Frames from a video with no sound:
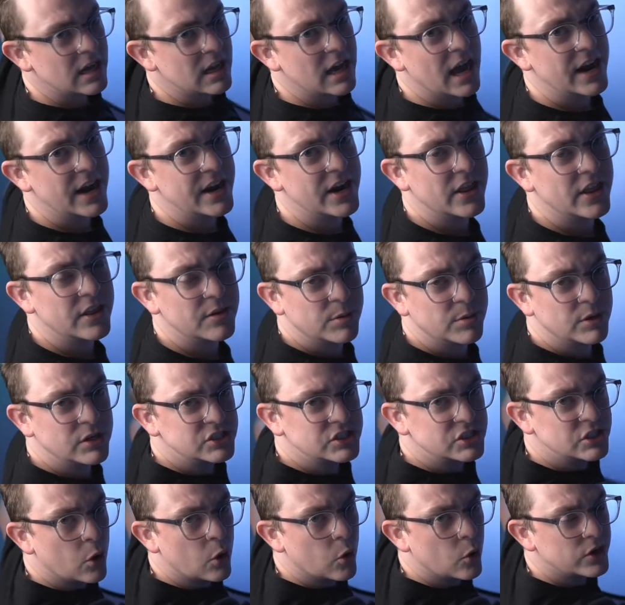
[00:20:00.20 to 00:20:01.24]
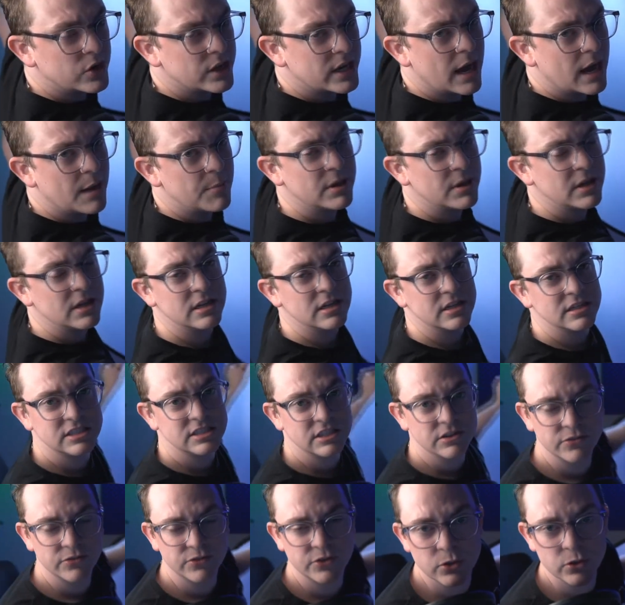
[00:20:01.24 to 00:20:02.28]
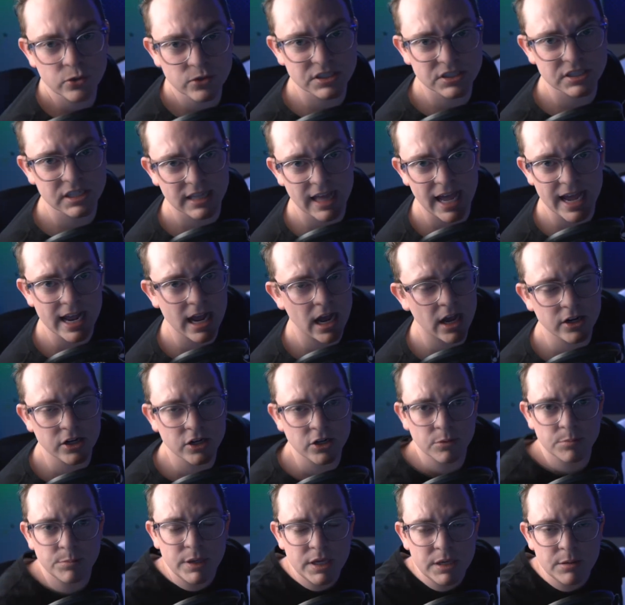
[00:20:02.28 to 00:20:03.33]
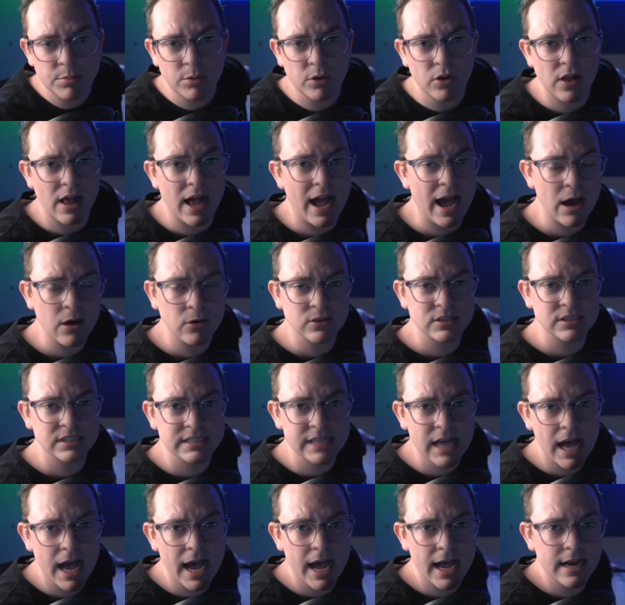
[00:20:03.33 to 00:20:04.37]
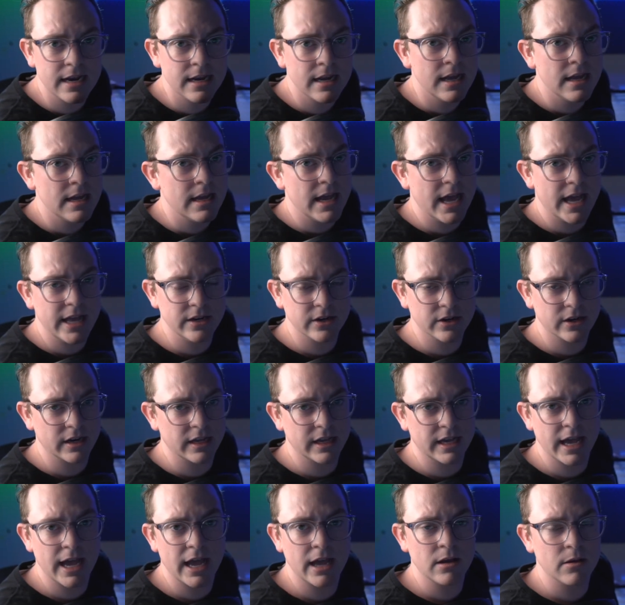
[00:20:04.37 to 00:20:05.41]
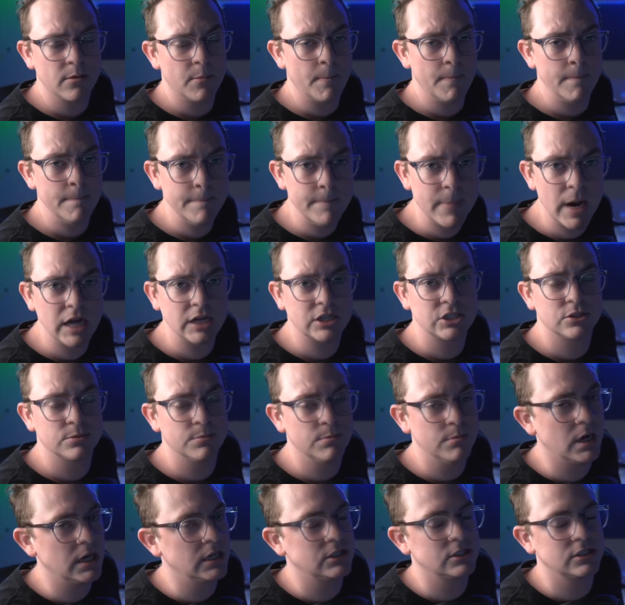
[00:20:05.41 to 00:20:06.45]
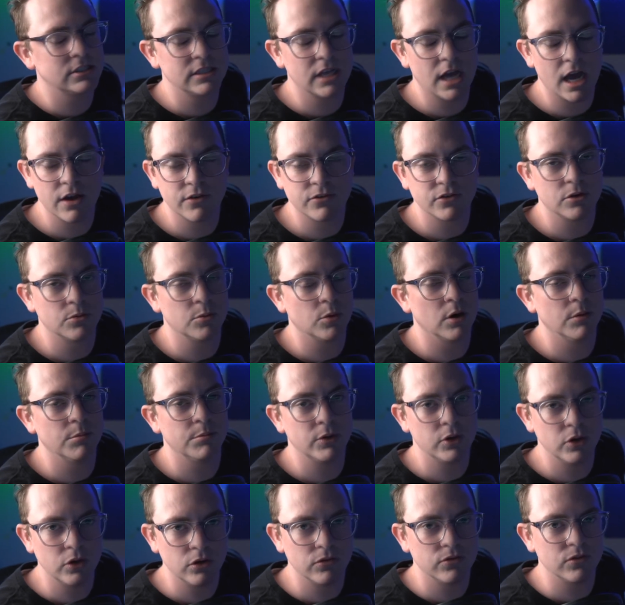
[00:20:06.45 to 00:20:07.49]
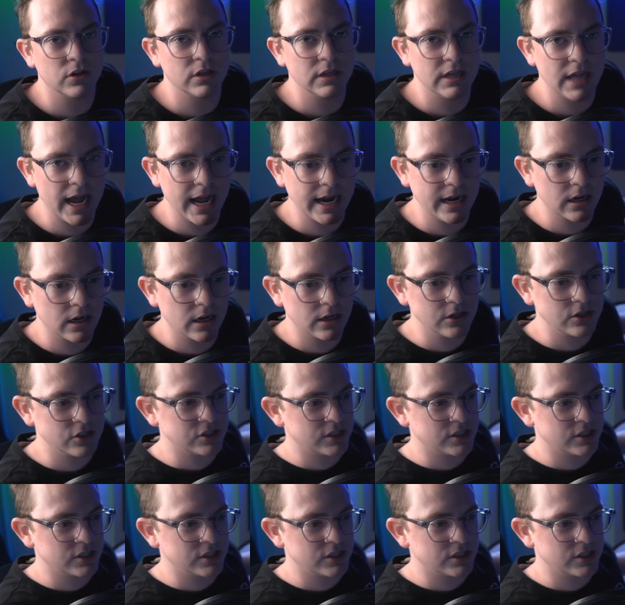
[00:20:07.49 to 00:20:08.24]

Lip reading: another person hold it up, diffuse the light on your people outside, and you're gonna get much, much softer, more beautiful lighting on your